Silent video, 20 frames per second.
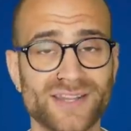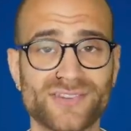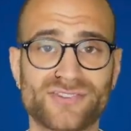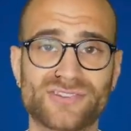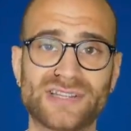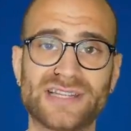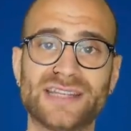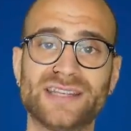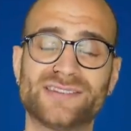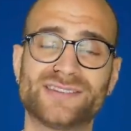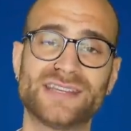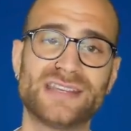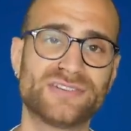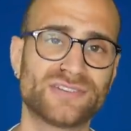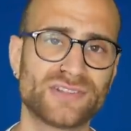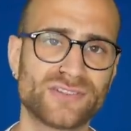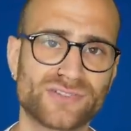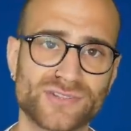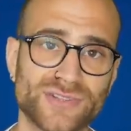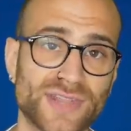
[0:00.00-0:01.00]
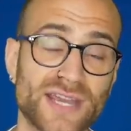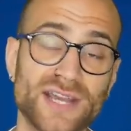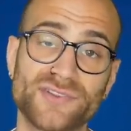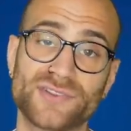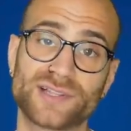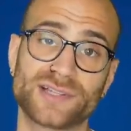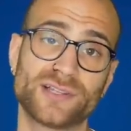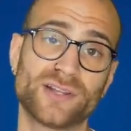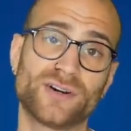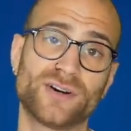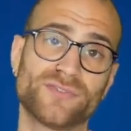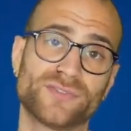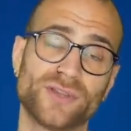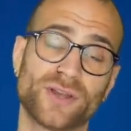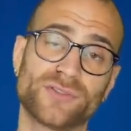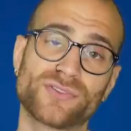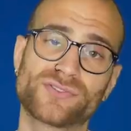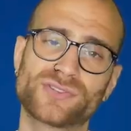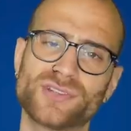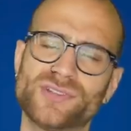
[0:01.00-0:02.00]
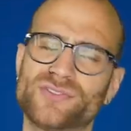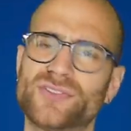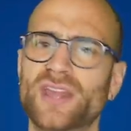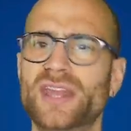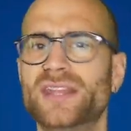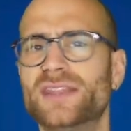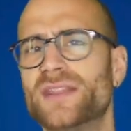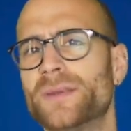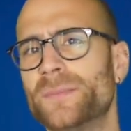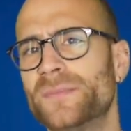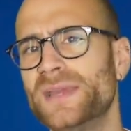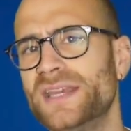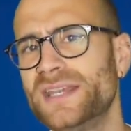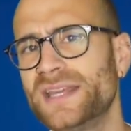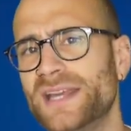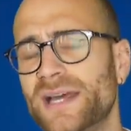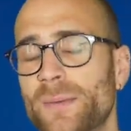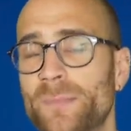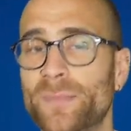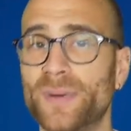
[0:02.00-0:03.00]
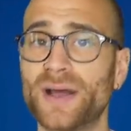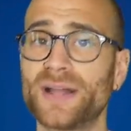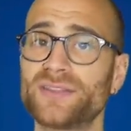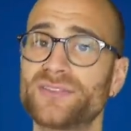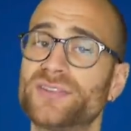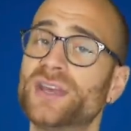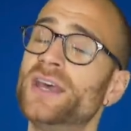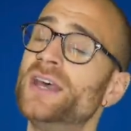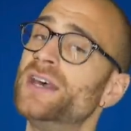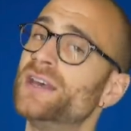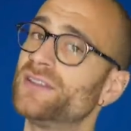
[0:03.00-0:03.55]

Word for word: it's silly season, so there's a lot of nonsense in the media, but